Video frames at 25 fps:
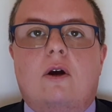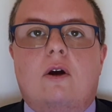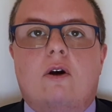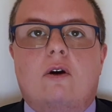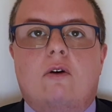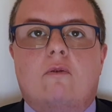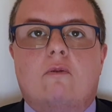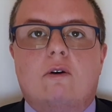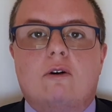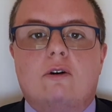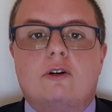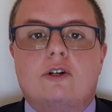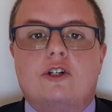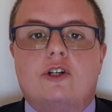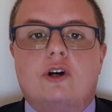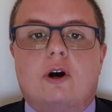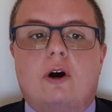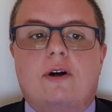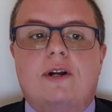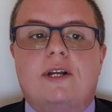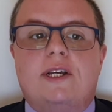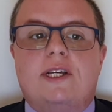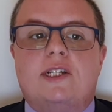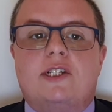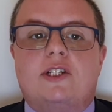What
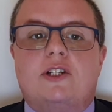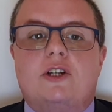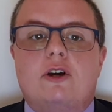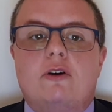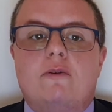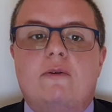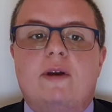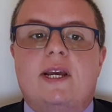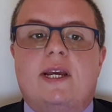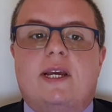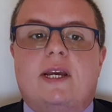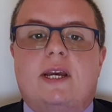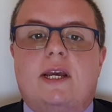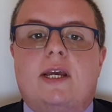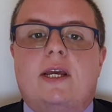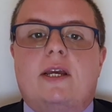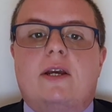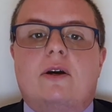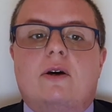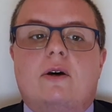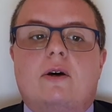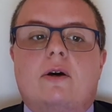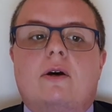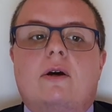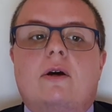John is doing
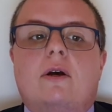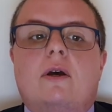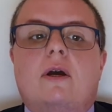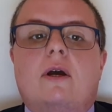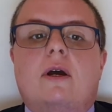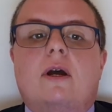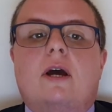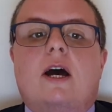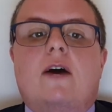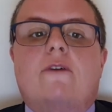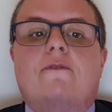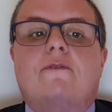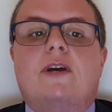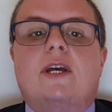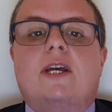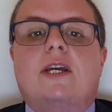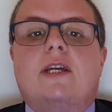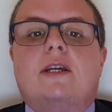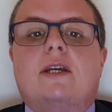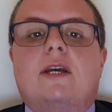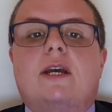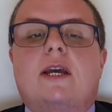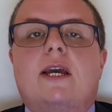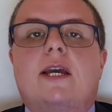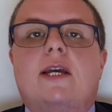here, I
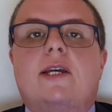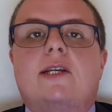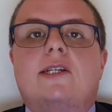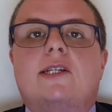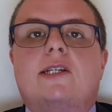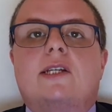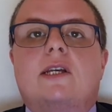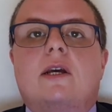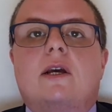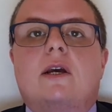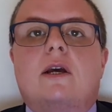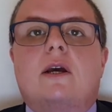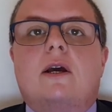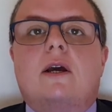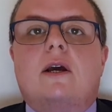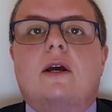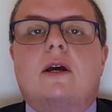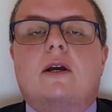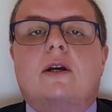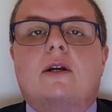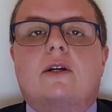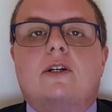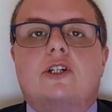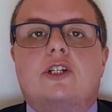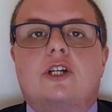think, is
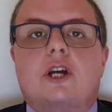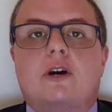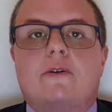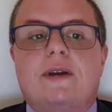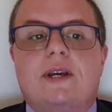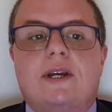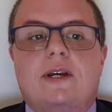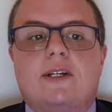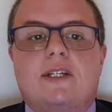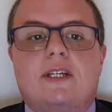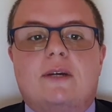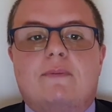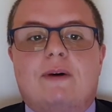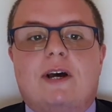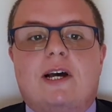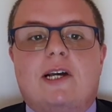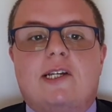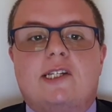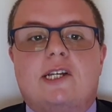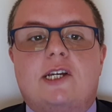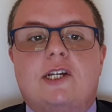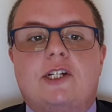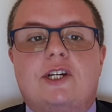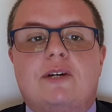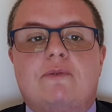showing us a
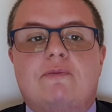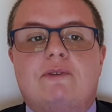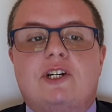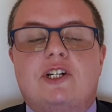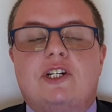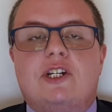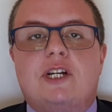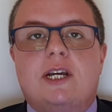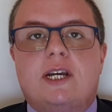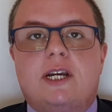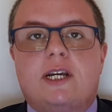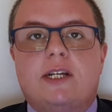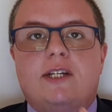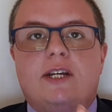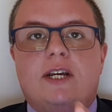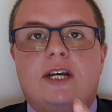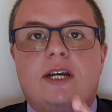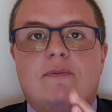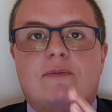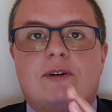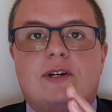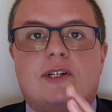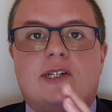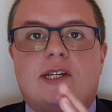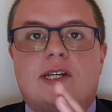passage in which
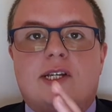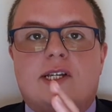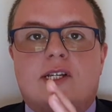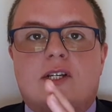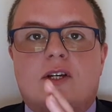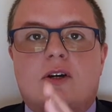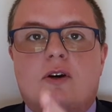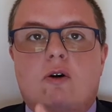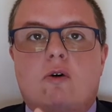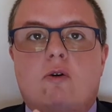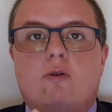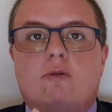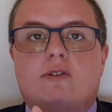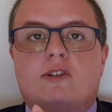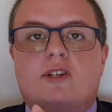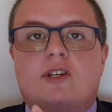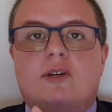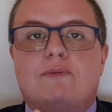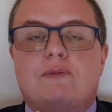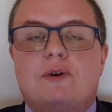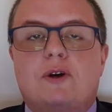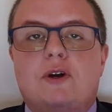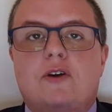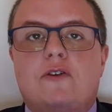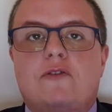Nicodemus is called to
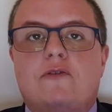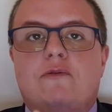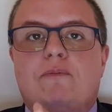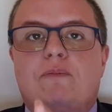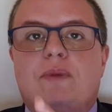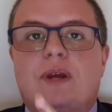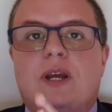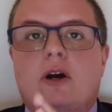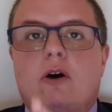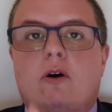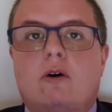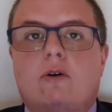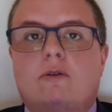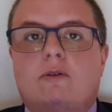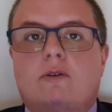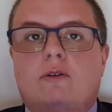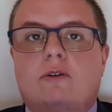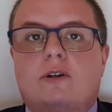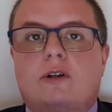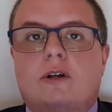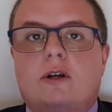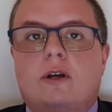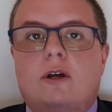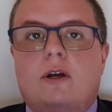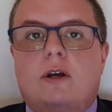move
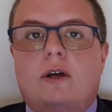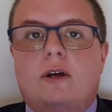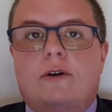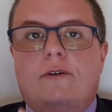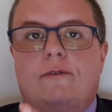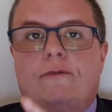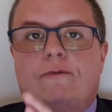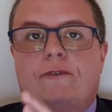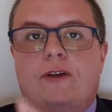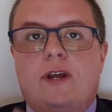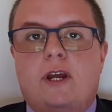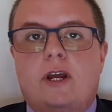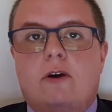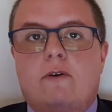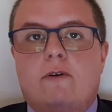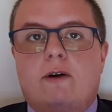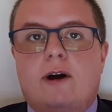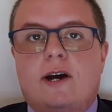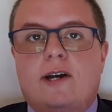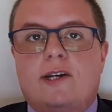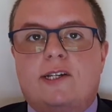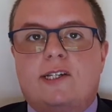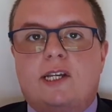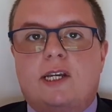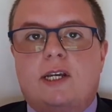beyond
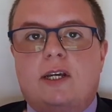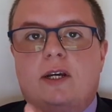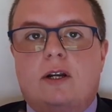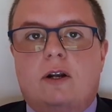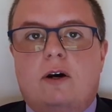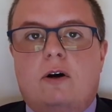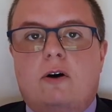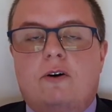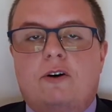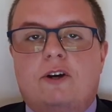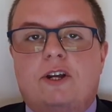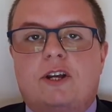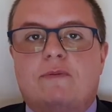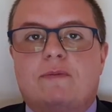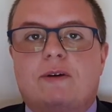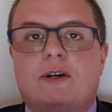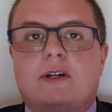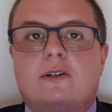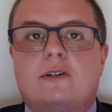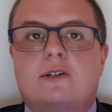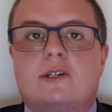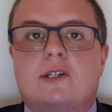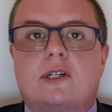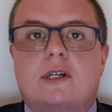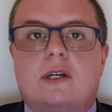theorising an
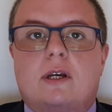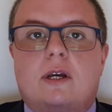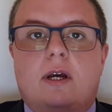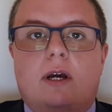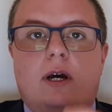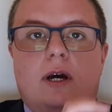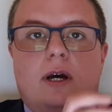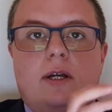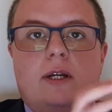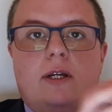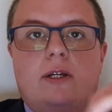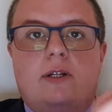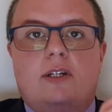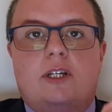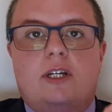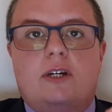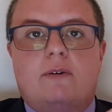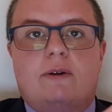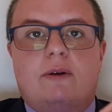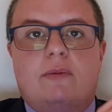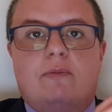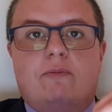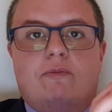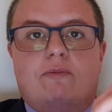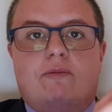argument and into
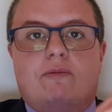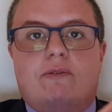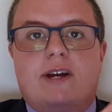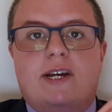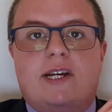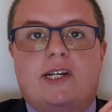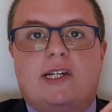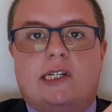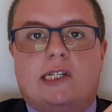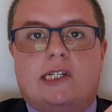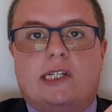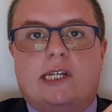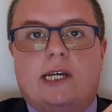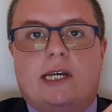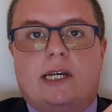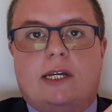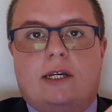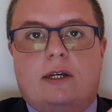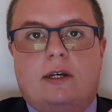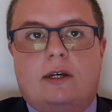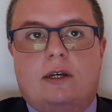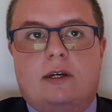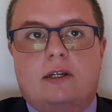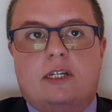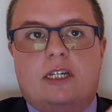
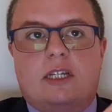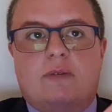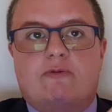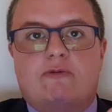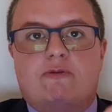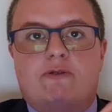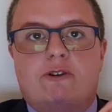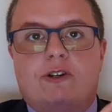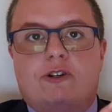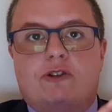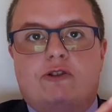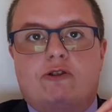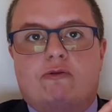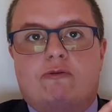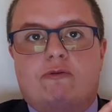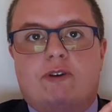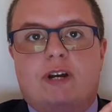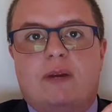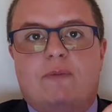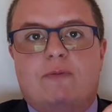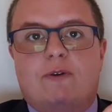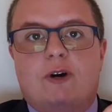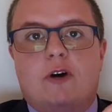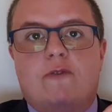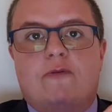embracing spiritual
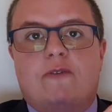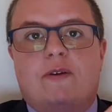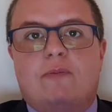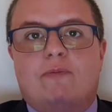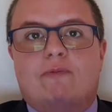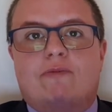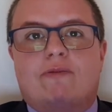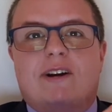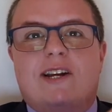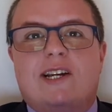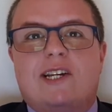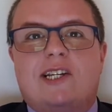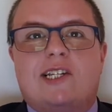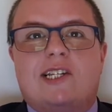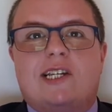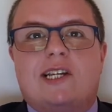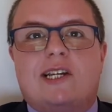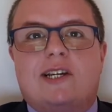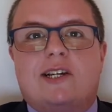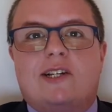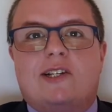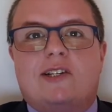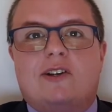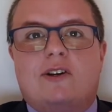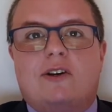rebirth, embracing
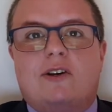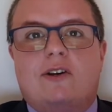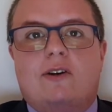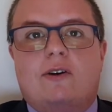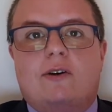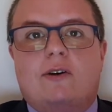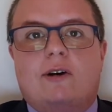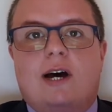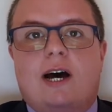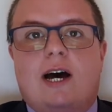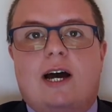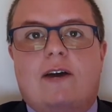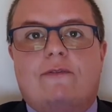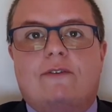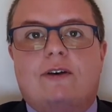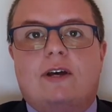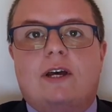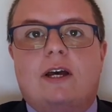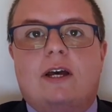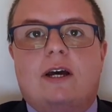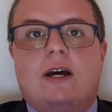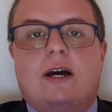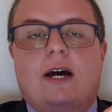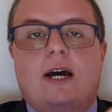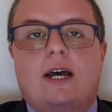eternal life,
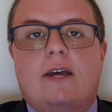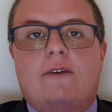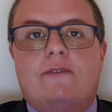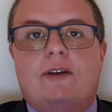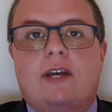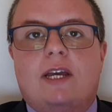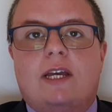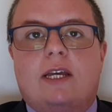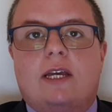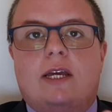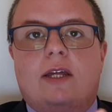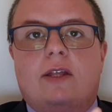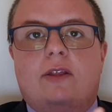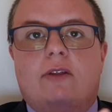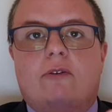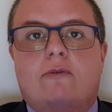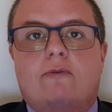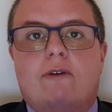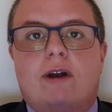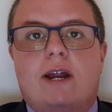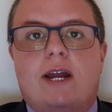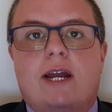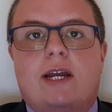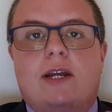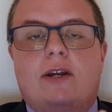living in the
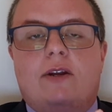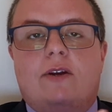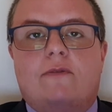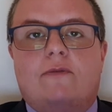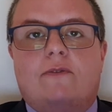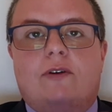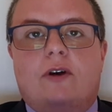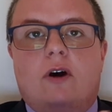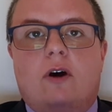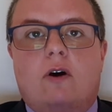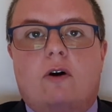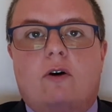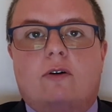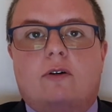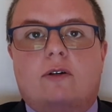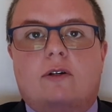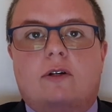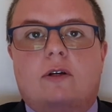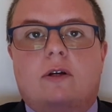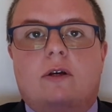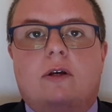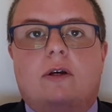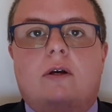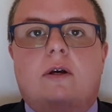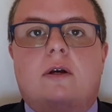reign of God,
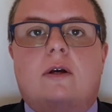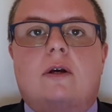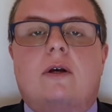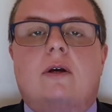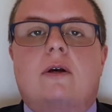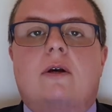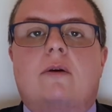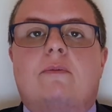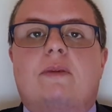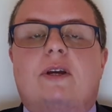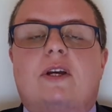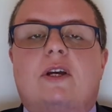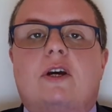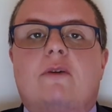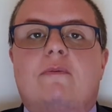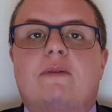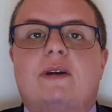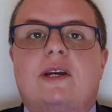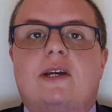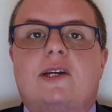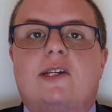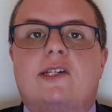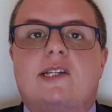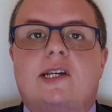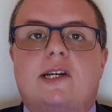
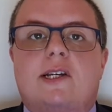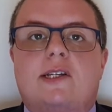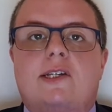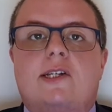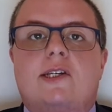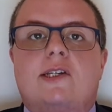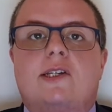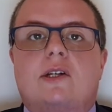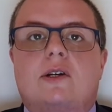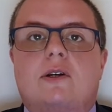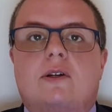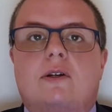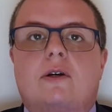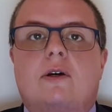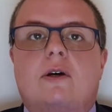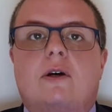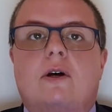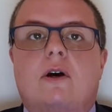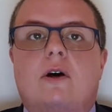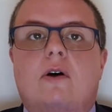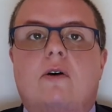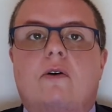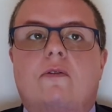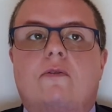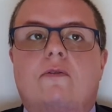becoming a citizen
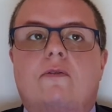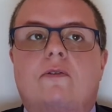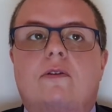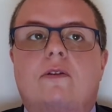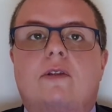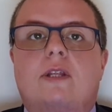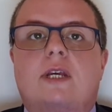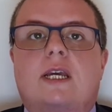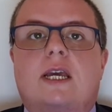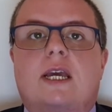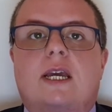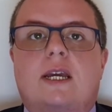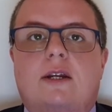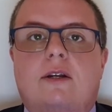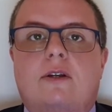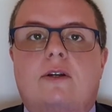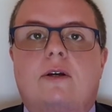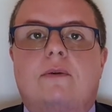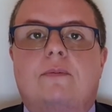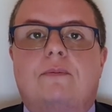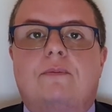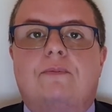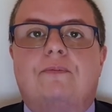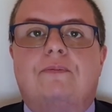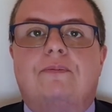of the
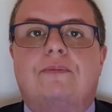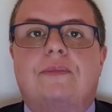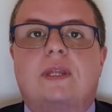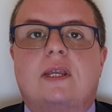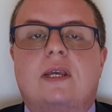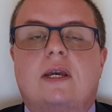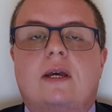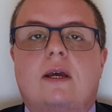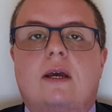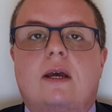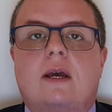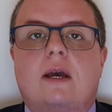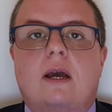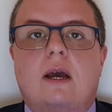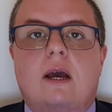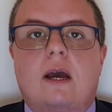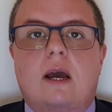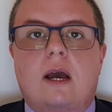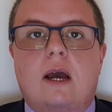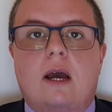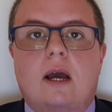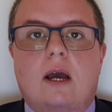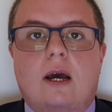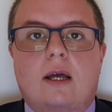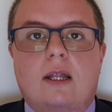kingdom.
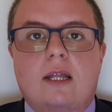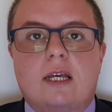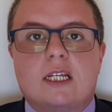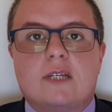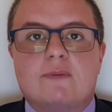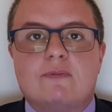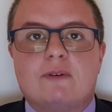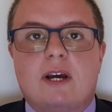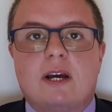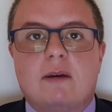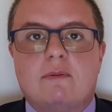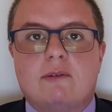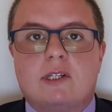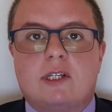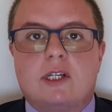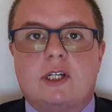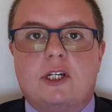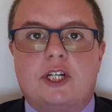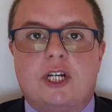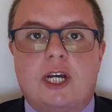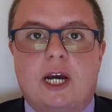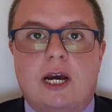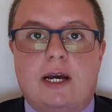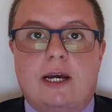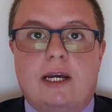And that's perhaps the
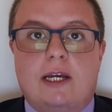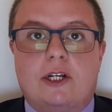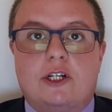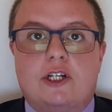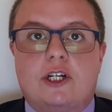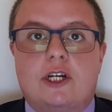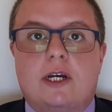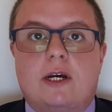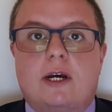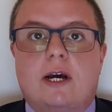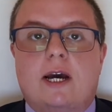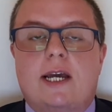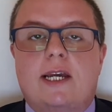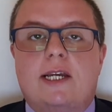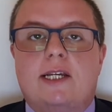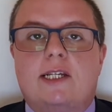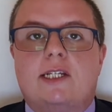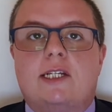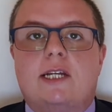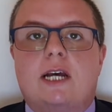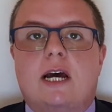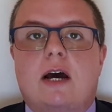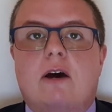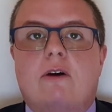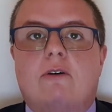challenge it lays
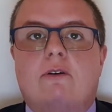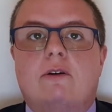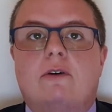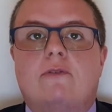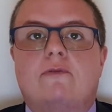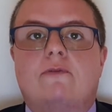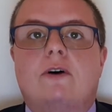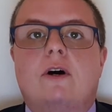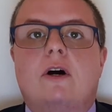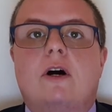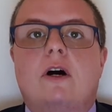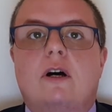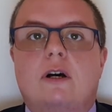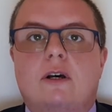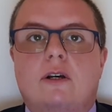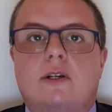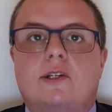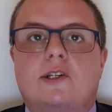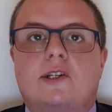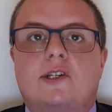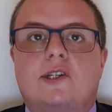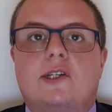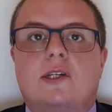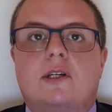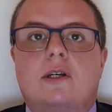down for
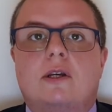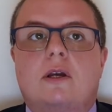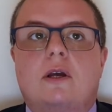us.